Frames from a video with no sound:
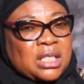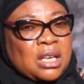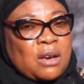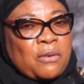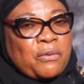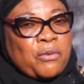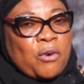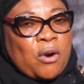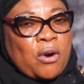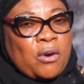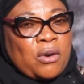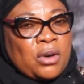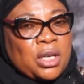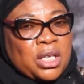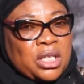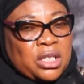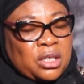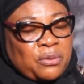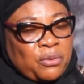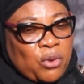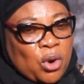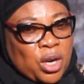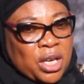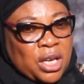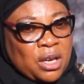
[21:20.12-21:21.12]
seek for
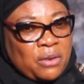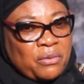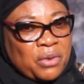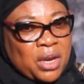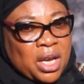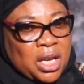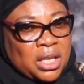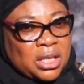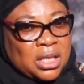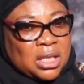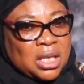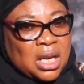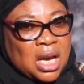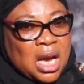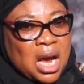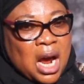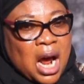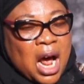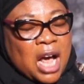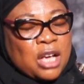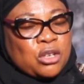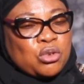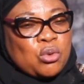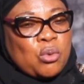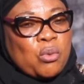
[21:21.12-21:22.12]
his forgiveness,
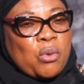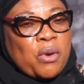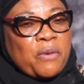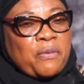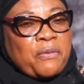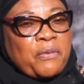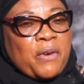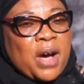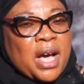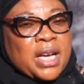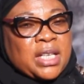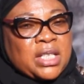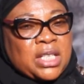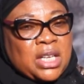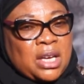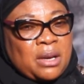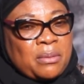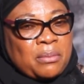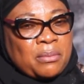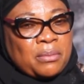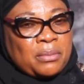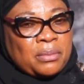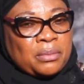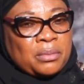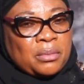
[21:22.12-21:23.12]
and you will find
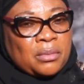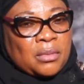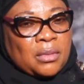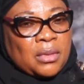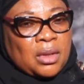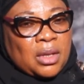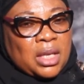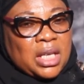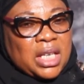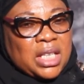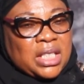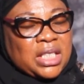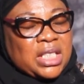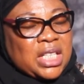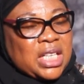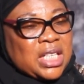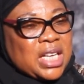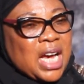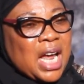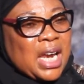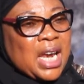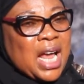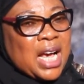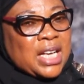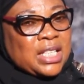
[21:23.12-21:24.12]
him. Indeed,
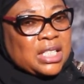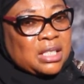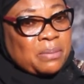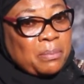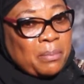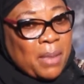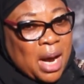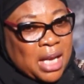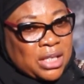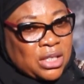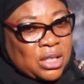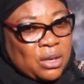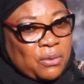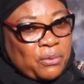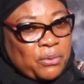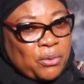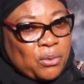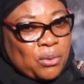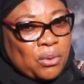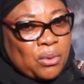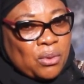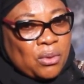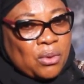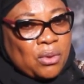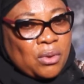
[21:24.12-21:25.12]
Allah is
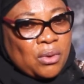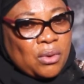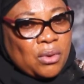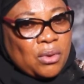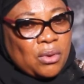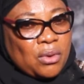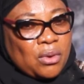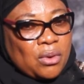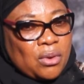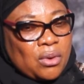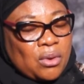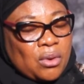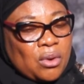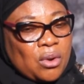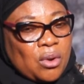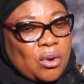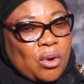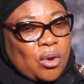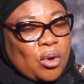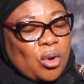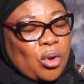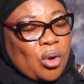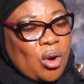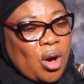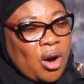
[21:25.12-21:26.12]
merciful,
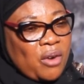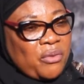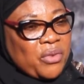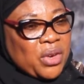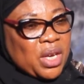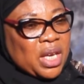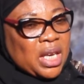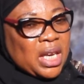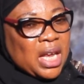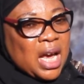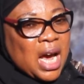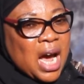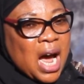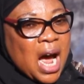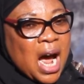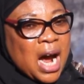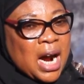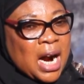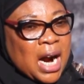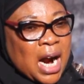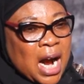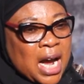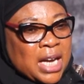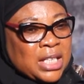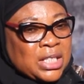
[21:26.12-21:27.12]
loving,
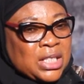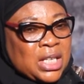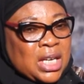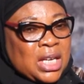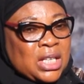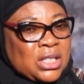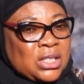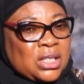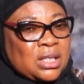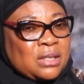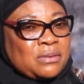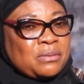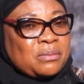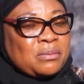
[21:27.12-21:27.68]
and kindness.